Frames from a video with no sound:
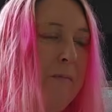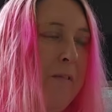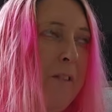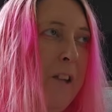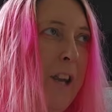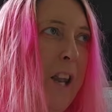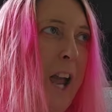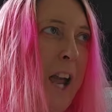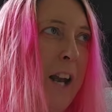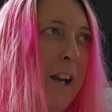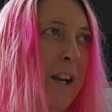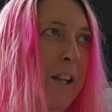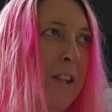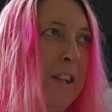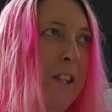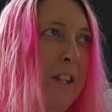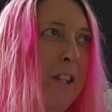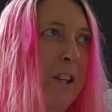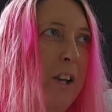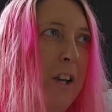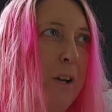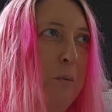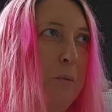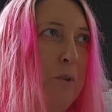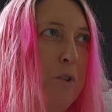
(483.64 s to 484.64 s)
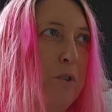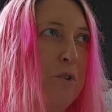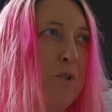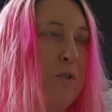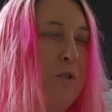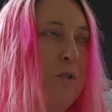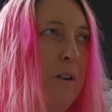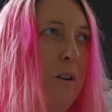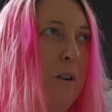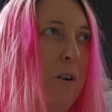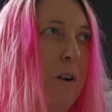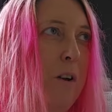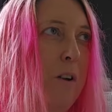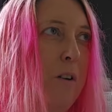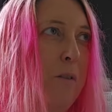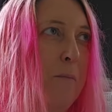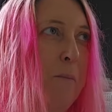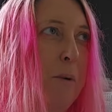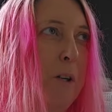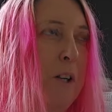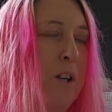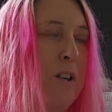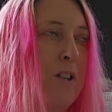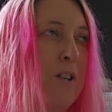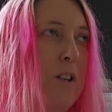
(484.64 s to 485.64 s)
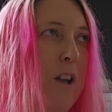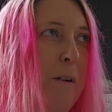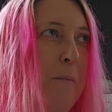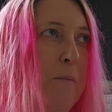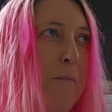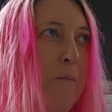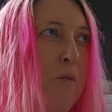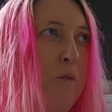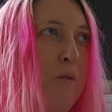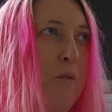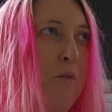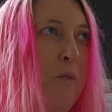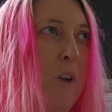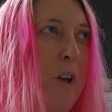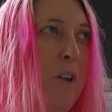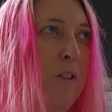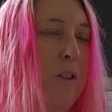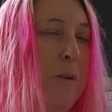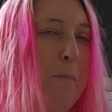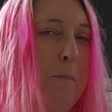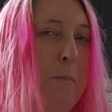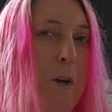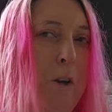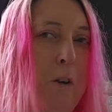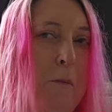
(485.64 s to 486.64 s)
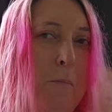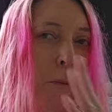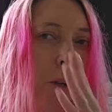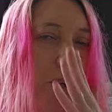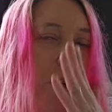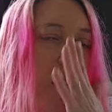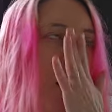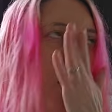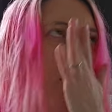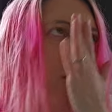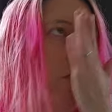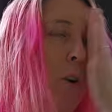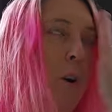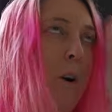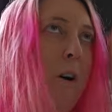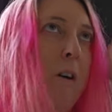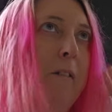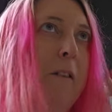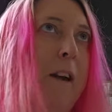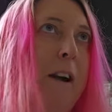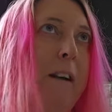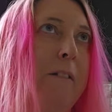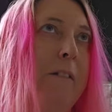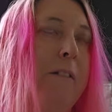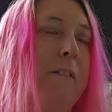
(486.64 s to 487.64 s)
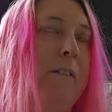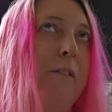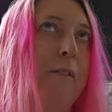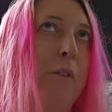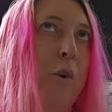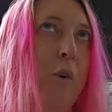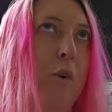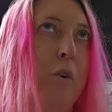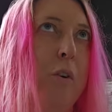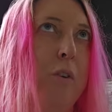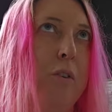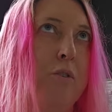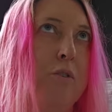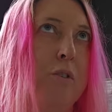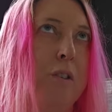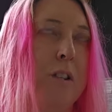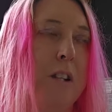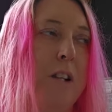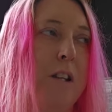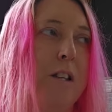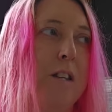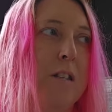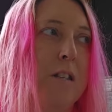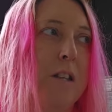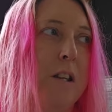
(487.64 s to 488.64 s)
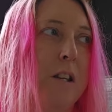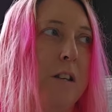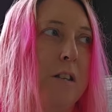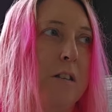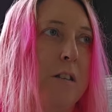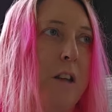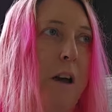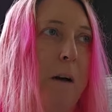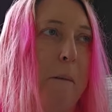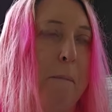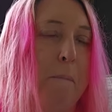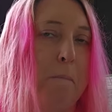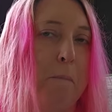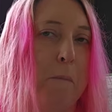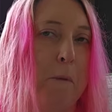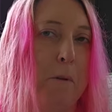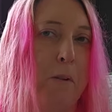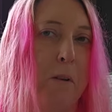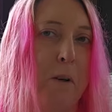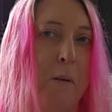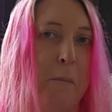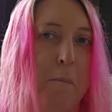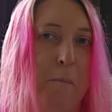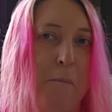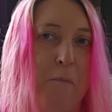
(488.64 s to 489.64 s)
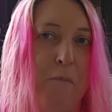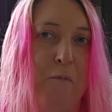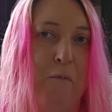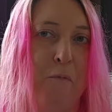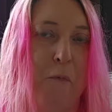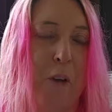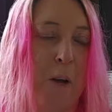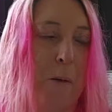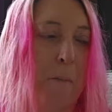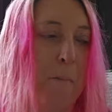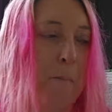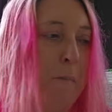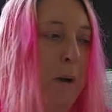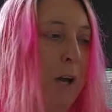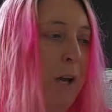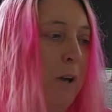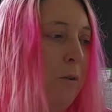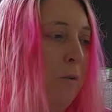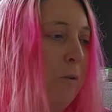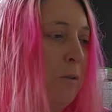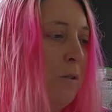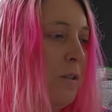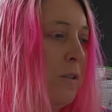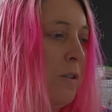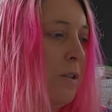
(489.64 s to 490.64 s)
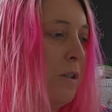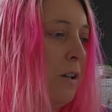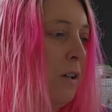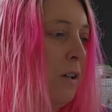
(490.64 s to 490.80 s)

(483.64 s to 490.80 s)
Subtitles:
And I think I would, because I'm at the moment I've got around 400 listings at most,